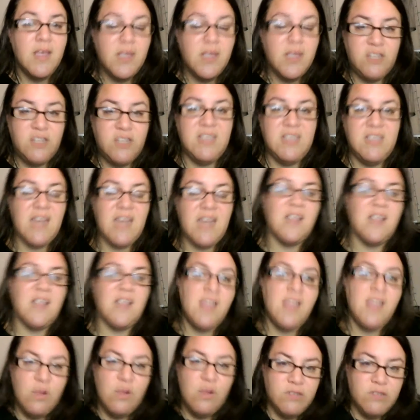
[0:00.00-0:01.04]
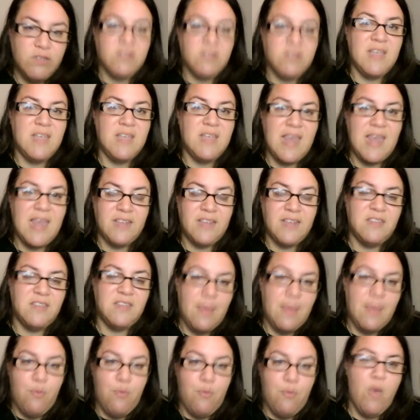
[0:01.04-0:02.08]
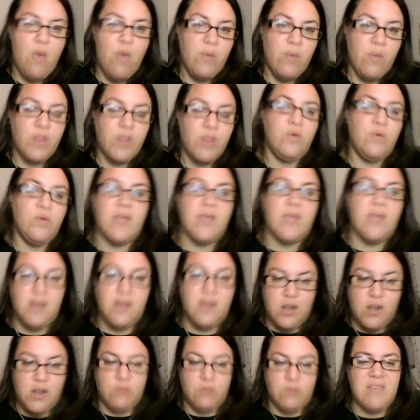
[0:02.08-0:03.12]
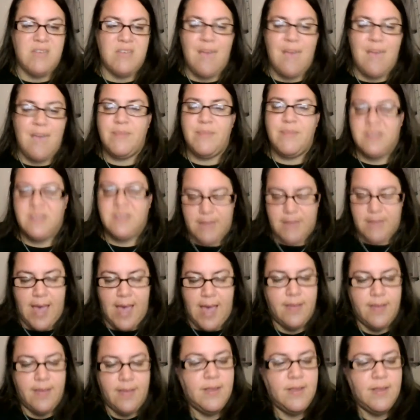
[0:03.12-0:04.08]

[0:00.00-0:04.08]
Just getting to that point where you can, tap into that.